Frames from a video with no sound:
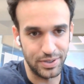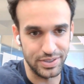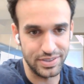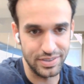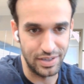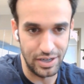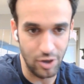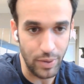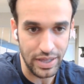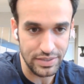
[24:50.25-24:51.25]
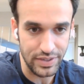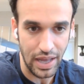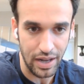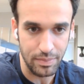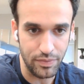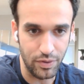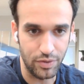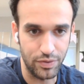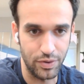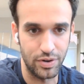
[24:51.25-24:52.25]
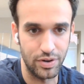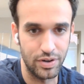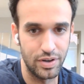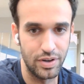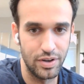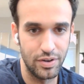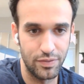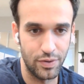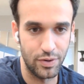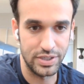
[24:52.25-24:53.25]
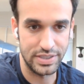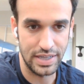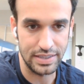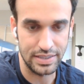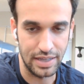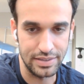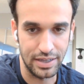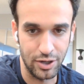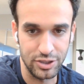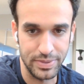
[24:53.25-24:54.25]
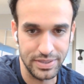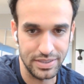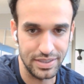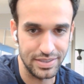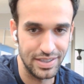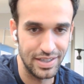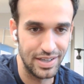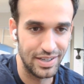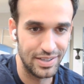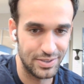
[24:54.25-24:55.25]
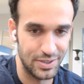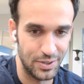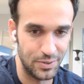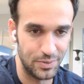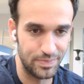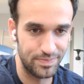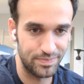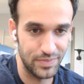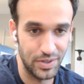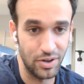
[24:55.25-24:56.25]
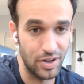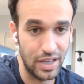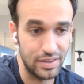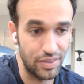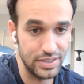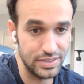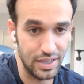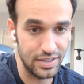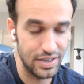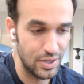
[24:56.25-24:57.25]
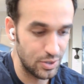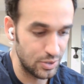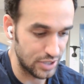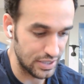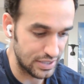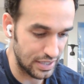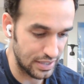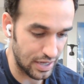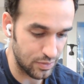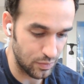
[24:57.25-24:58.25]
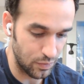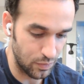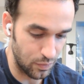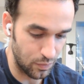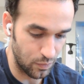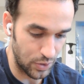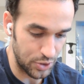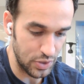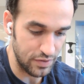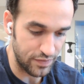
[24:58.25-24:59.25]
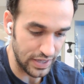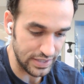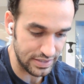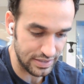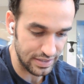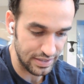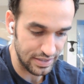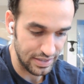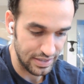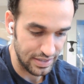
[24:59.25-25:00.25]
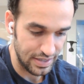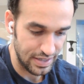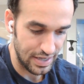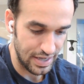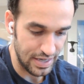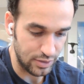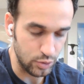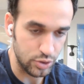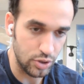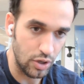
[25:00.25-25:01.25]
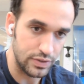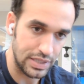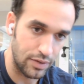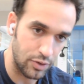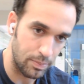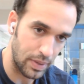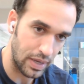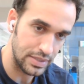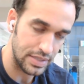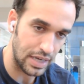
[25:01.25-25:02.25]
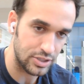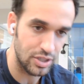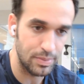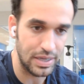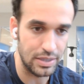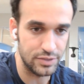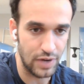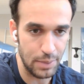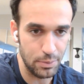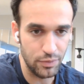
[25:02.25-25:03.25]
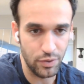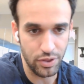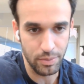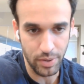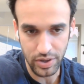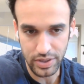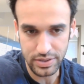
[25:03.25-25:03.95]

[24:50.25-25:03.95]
because nobody has ever done it before for for SaaS and technology businesses. So, like the thing is that you start seeing that what you invest in to solve some of your pains actually becomes valuable for third